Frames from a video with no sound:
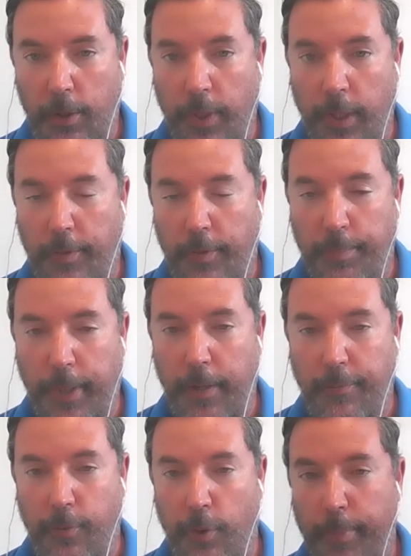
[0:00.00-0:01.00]
So we have to
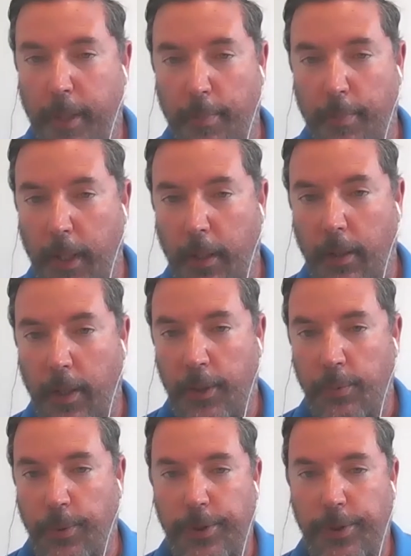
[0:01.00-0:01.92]
pay for a paramedic class,